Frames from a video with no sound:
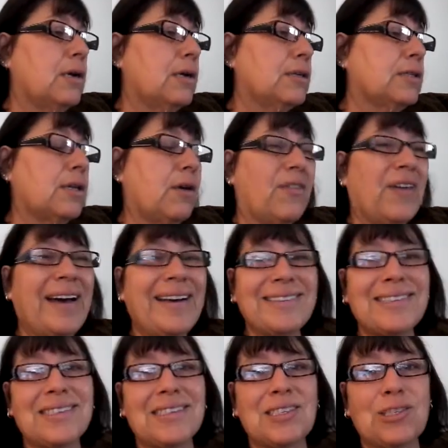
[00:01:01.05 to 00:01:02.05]
So
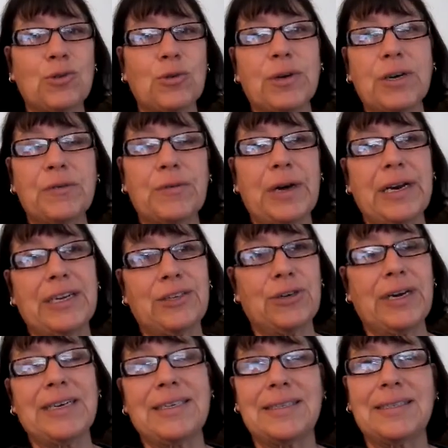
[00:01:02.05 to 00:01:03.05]
that's sort of what I
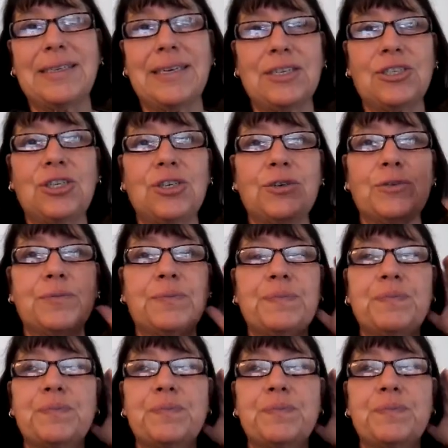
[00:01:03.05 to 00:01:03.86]
try to stick to.